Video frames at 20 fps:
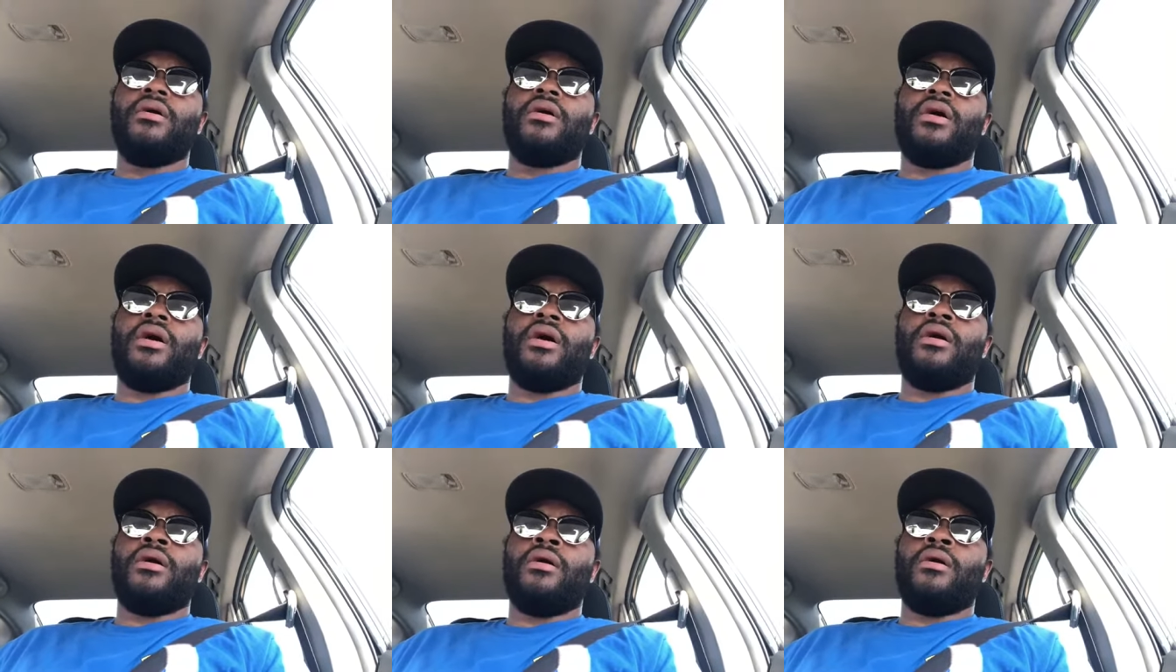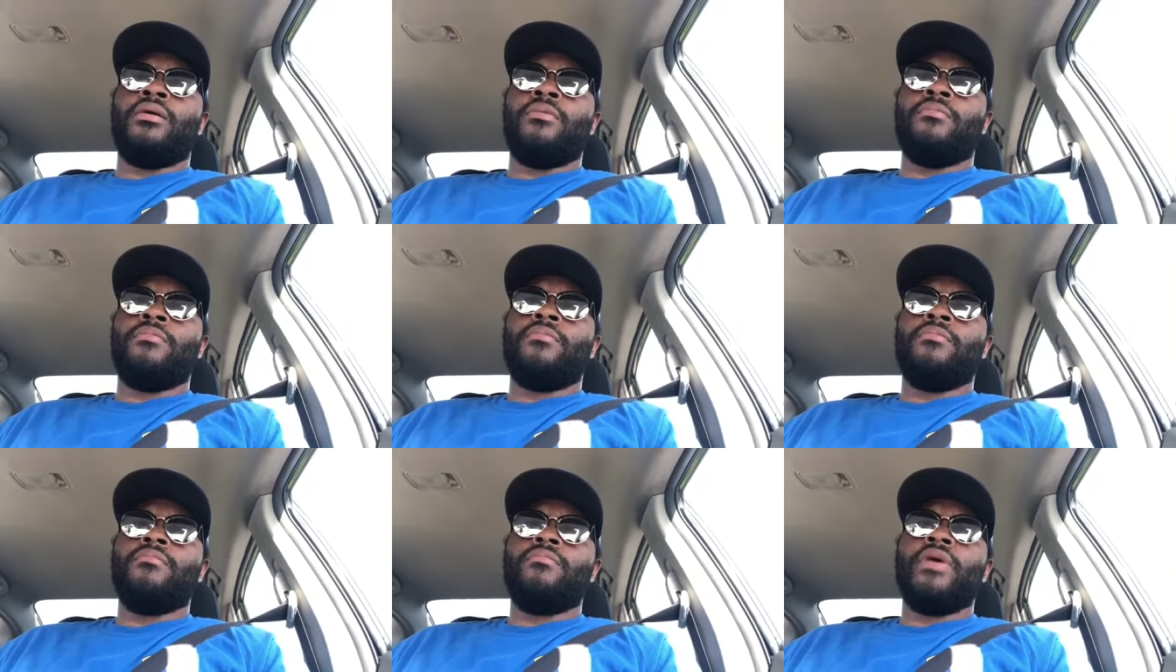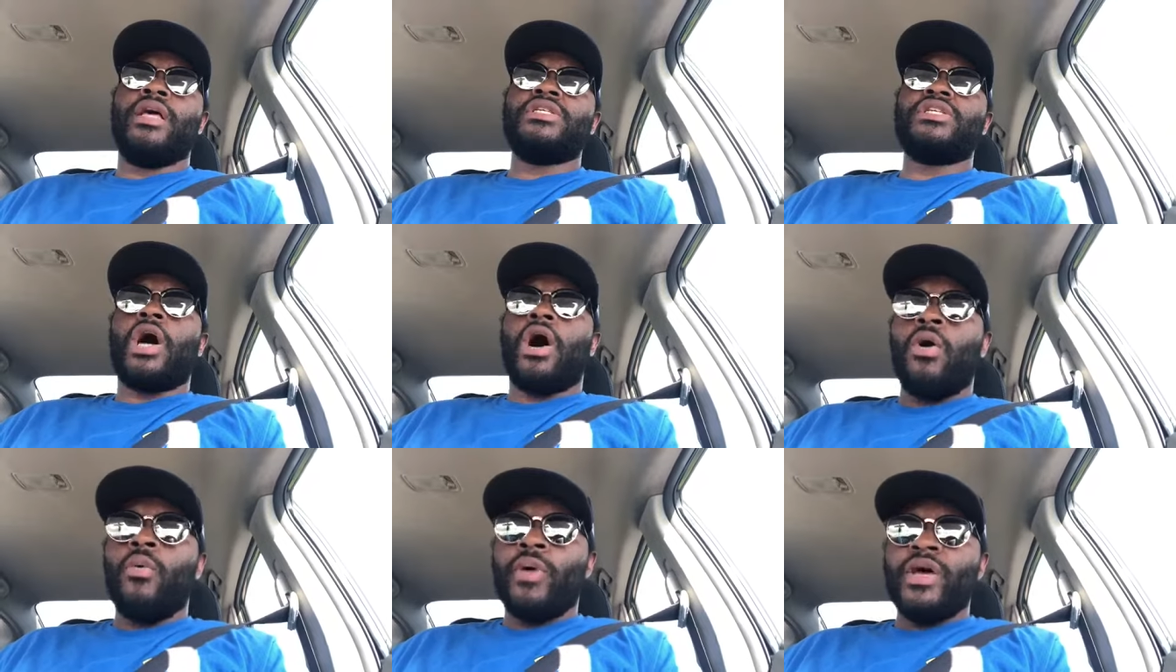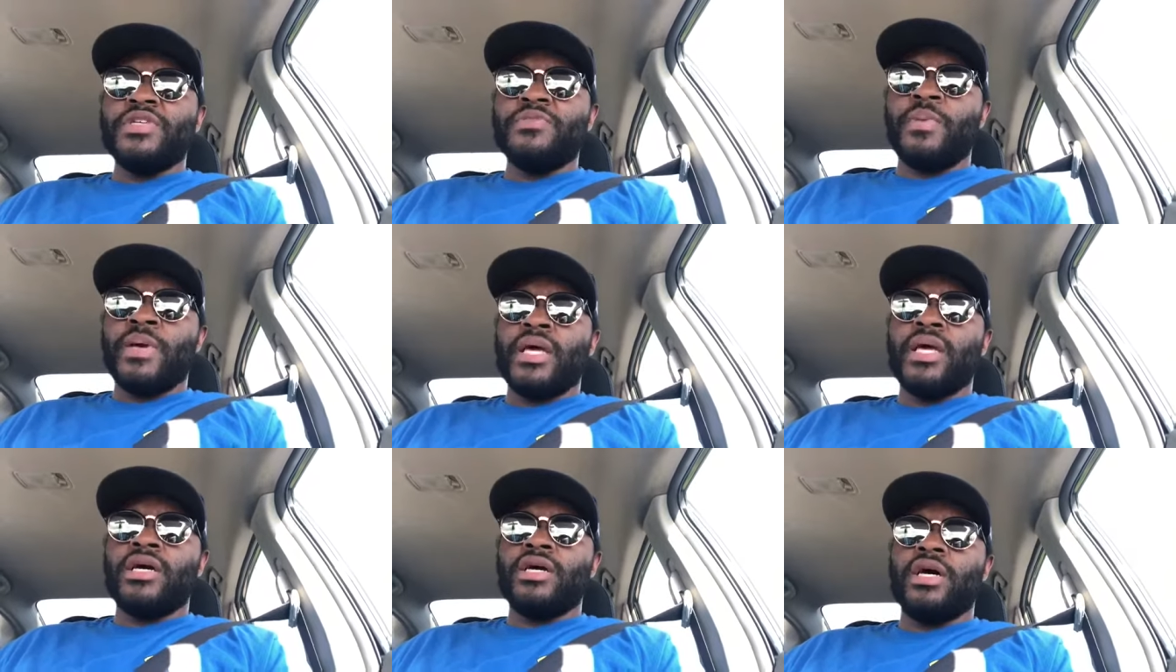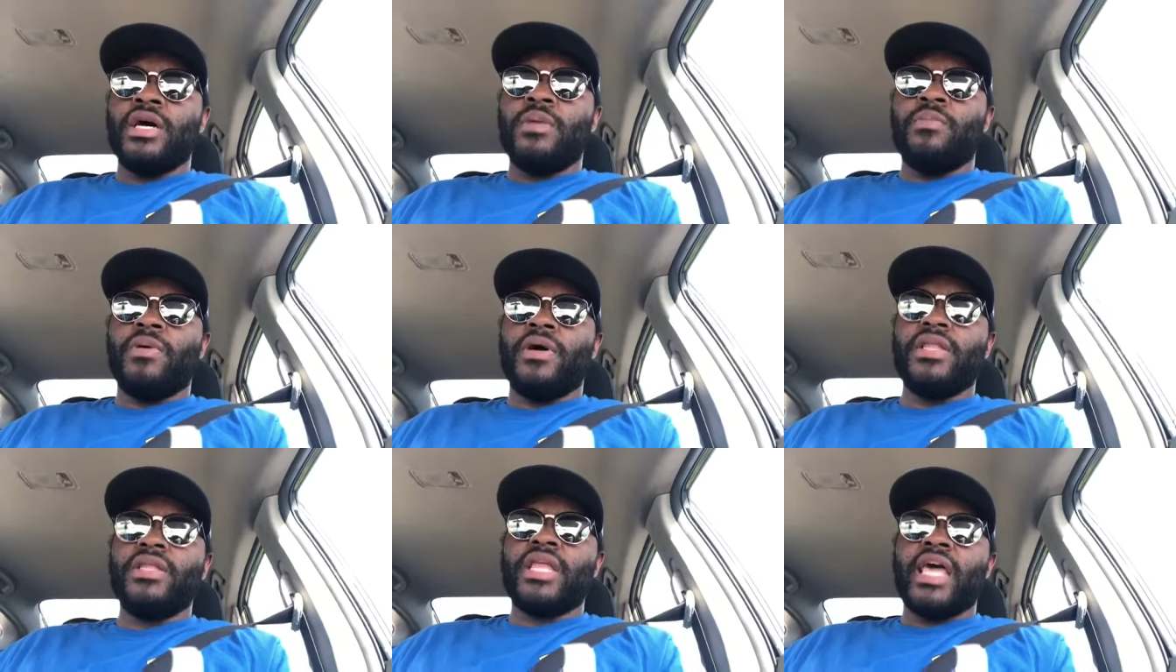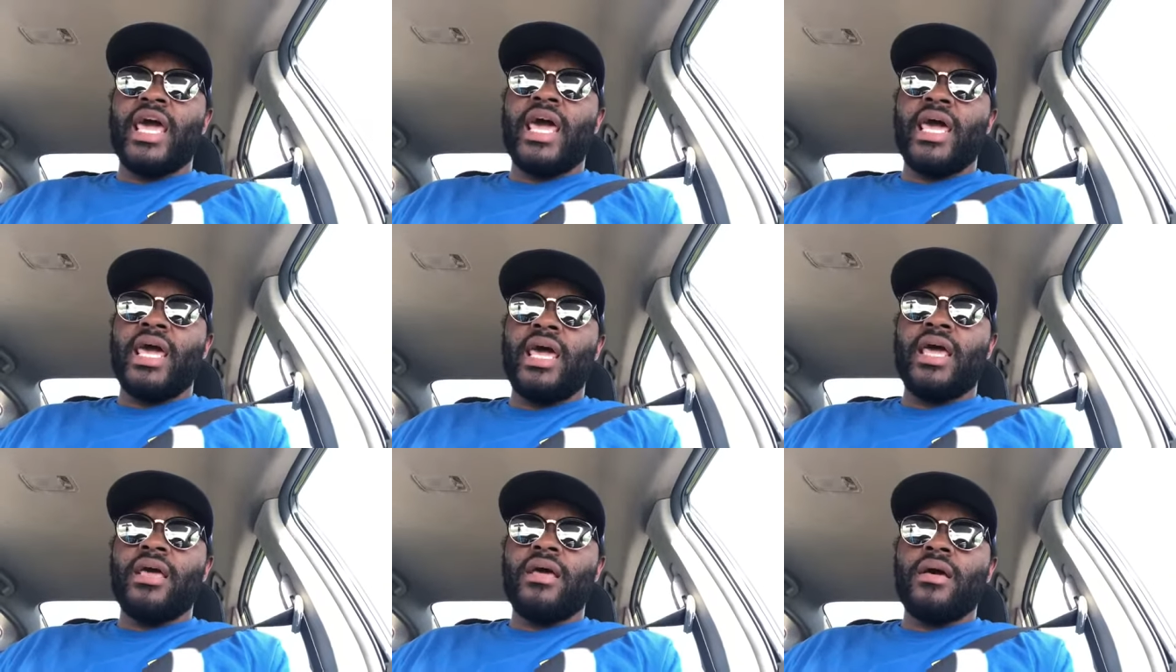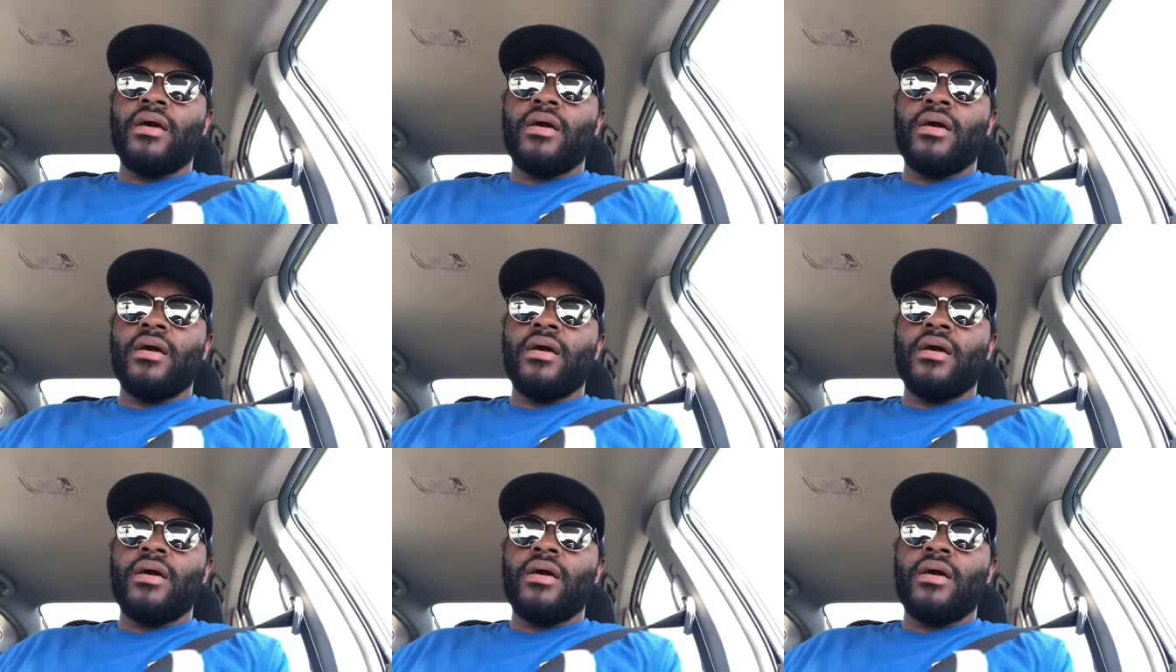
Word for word: Um, it's always been good, but they